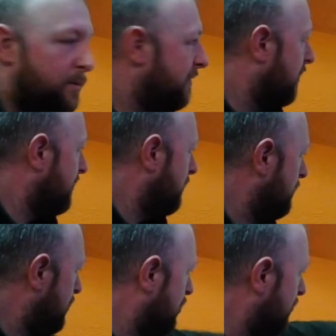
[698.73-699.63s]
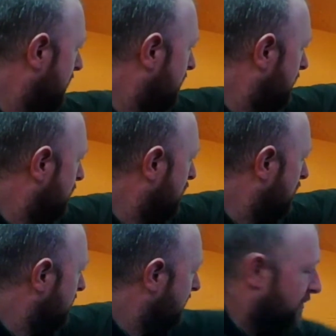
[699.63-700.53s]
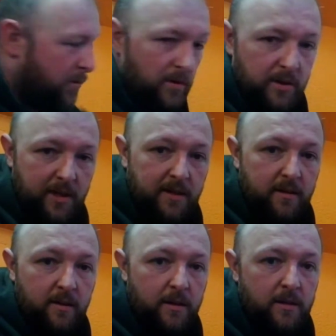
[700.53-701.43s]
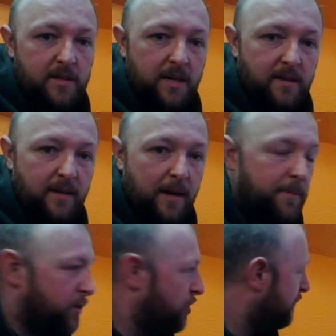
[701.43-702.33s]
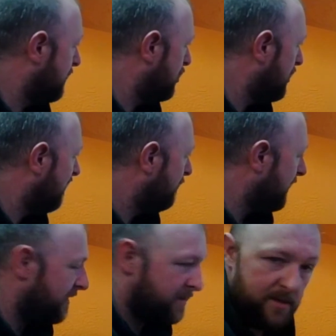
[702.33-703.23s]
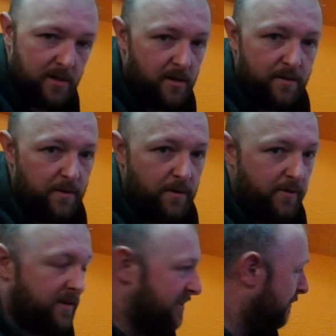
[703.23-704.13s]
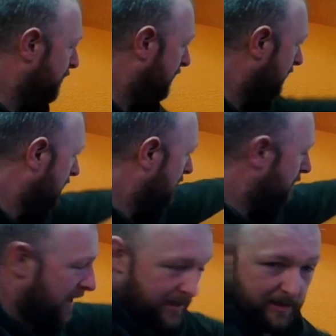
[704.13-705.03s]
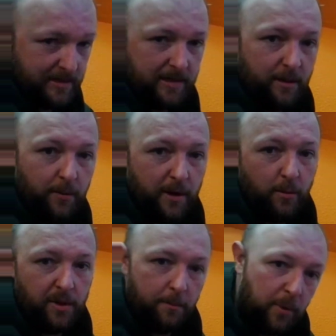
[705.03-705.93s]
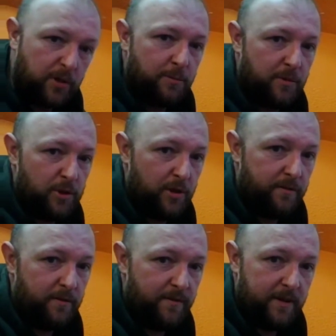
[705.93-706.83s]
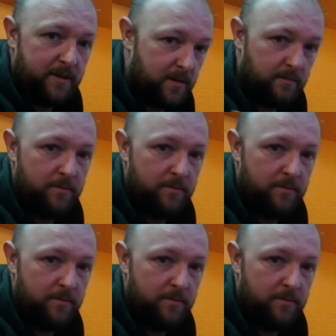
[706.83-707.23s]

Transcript: got to do is just drill some holes in the wall here and the side of the cabinet just for the shelf pins. Very, very simple. Mark exactly where you want the bottom of the shelf to fix.